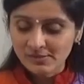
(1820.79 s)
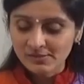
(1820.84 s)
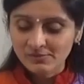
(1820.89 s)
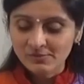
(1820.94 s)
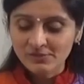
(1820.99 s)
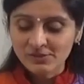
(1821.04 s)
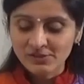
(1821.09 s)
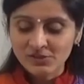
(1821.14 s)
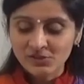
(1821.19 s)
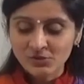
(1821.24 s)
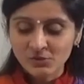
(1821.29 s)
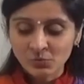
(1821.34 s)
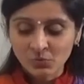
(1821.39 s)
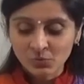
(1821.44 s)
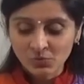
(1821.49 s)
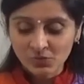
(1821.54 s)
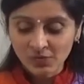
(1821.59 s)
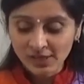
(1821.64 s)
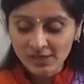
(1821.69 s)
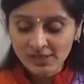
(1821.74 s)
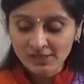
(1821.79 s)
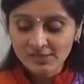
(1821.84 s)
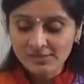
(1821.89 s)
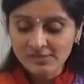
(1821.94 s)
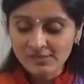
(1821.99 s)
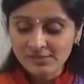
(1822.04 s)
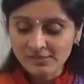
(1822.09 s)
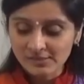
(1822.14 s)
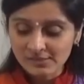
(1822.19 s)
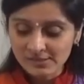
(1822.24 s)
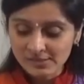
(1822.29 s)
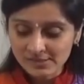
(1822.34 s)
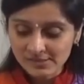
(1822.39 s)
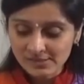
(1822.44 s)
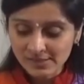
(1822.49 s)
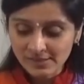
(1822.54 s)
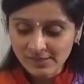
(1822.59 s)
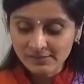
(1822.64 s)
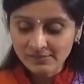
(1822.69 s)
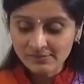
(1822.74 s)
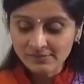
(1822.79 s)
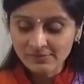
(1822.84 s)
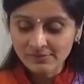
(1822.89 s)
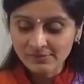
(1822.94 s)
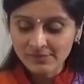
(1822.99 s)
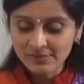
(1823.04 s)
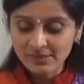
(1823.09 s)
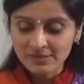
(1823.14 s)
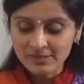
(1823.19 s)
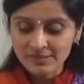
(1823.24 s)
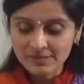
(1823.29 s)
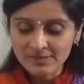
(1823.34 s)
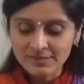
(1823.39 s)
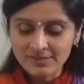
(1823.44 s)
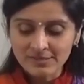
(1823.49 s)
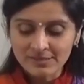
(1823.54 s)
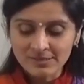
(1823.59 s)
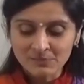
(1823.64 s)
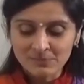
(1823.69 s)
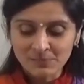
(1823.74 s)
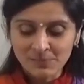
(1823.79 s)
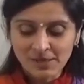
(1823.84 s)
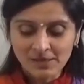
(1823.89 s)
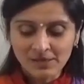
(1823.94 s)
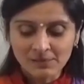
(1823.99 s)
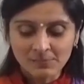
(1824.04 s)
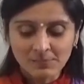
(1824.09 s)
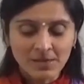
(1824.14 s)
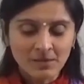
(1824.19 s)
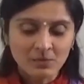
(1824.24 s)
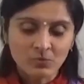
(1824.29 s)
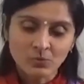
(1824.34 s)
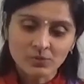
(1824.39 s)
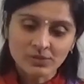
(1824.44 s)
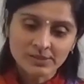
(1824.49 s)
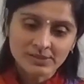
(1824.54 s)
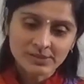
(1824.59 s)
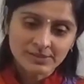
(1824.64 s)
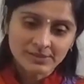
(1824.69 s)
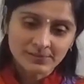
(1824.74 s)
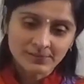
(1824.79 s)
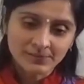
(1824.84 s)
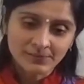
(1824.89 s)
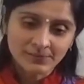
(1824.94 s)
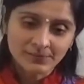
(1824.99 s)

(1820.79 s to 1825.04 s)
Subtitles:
which veils the self, is dispelled by wisdom.